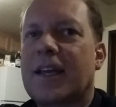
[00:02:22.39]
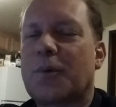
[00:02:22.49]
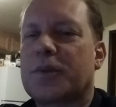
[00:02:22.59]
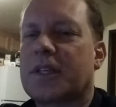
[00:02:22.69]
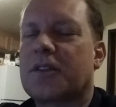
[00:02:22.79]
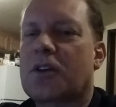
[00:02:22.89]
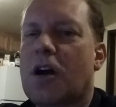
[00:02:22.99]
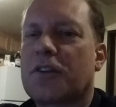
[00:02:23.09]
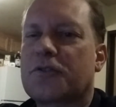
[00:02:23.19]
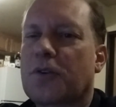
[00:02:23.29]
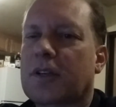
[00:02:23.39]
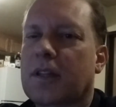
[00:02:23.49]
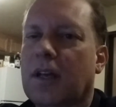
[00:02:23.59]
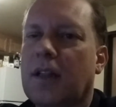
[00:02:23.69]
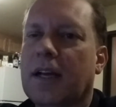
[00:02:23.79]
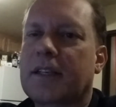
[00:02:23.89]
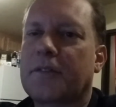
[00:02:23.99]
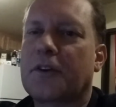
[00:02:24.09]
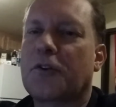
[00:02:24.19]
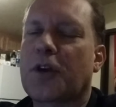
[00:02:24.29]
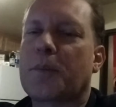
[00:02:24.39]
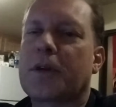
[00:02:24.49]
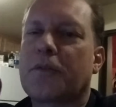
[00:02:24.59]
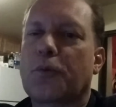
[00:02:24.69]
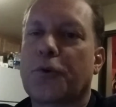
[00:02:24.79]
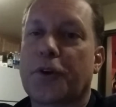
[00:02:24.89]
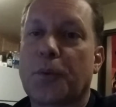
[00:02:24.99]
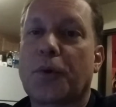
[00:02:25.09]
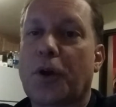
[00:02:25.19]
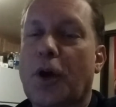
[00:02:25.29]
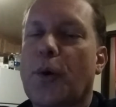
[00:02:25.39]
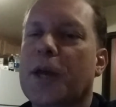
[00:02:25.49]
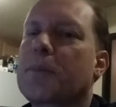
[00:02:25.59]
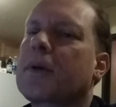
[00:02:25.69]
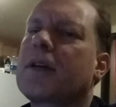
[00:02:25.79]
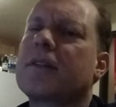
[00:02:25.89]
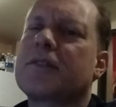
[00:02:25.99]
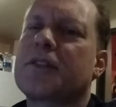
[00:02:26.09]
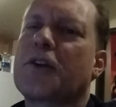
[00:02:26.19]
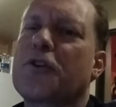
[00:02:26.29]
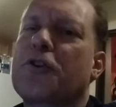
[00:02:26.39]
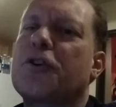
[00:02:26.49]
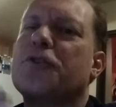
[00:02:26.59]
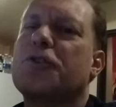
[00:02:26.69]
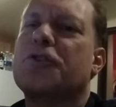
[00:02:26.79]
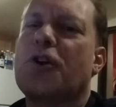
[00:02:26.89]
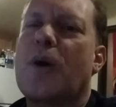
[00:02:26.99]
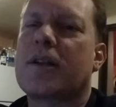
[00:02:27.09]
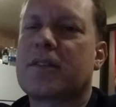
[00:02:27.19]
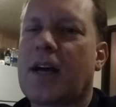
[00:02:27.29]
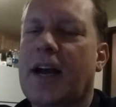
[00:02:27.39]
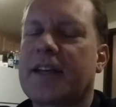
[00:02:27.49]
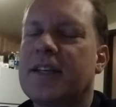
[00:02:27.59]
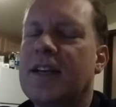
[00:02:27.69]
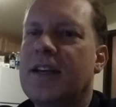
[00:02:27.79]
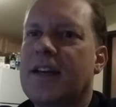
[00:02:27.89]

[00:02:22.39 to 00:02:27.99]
it was in the construct of the collective agreement of where you were going, because you couldn't just go outside